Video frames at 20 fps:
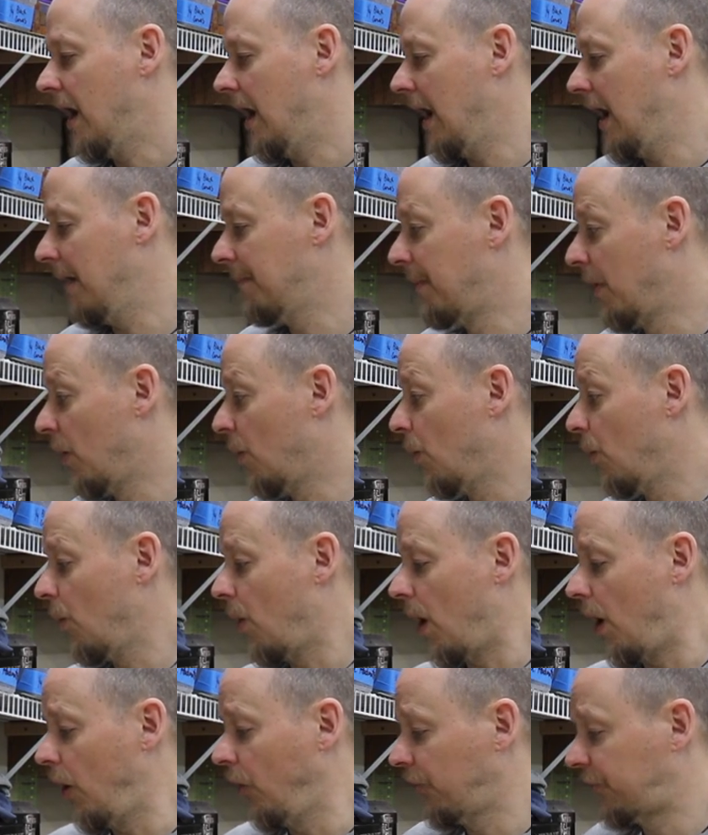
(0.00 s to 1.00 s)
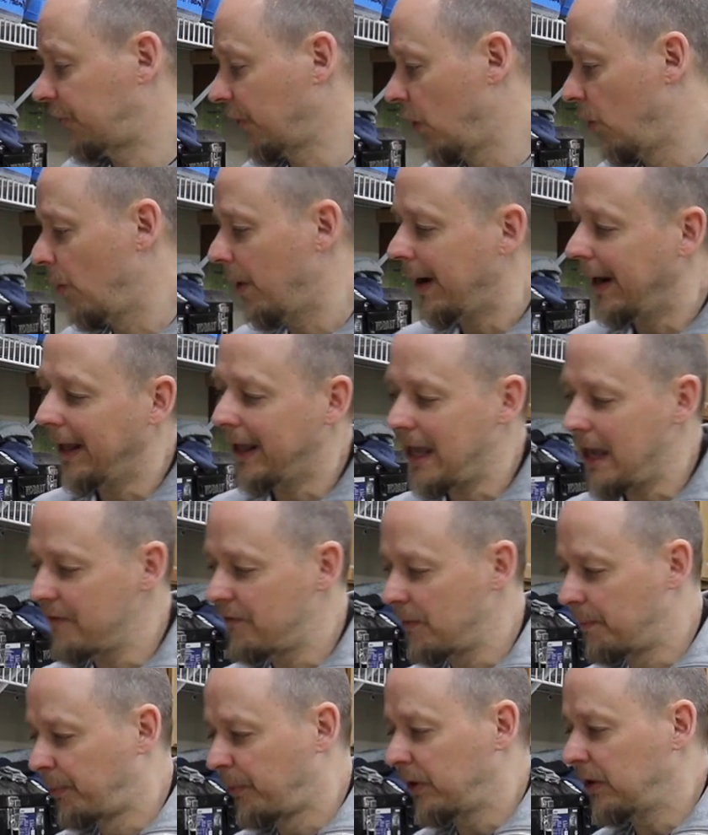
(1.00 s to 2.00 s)
Uh, but also what I
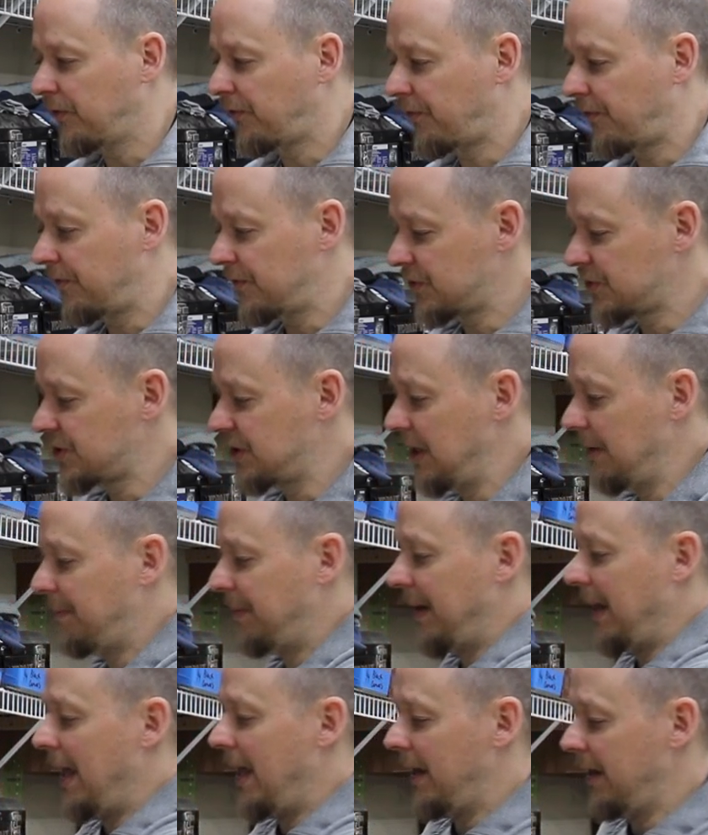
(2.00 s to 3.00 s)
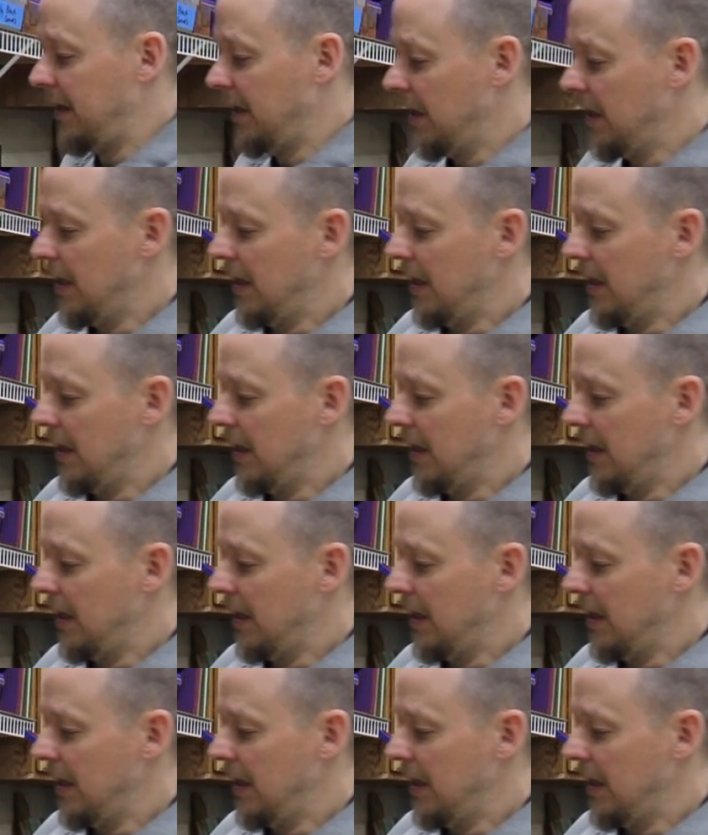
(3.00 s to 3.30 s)
gave a brief snippet on